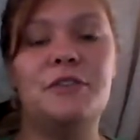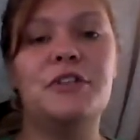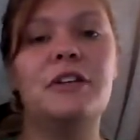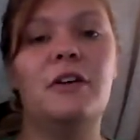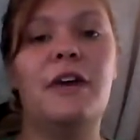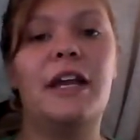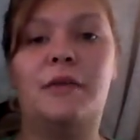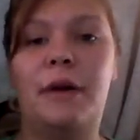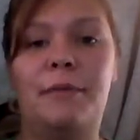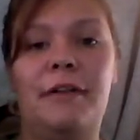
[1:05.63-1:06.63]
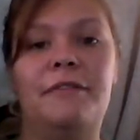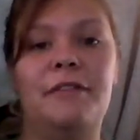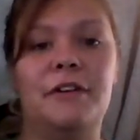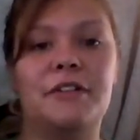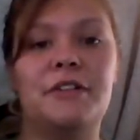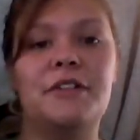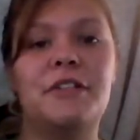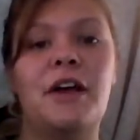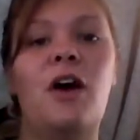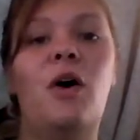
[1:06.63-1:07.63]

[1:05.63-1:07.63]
usually located right by the filters,